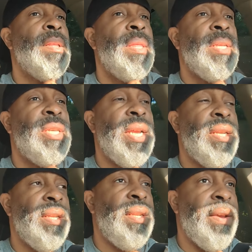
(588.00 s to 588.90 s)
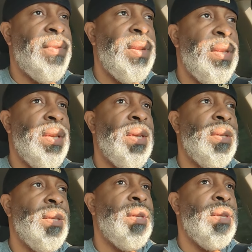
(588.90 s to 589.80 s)
that she had definitely an
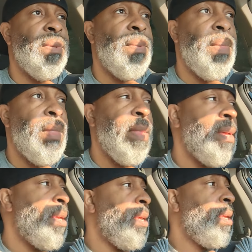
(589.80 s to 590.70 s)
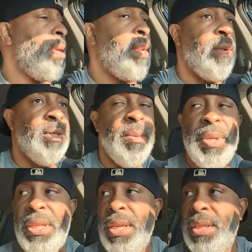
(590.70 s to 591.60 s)

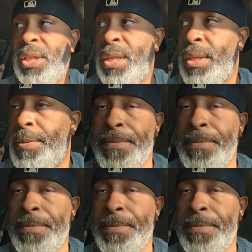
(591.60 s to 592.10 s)
LGBT agenda.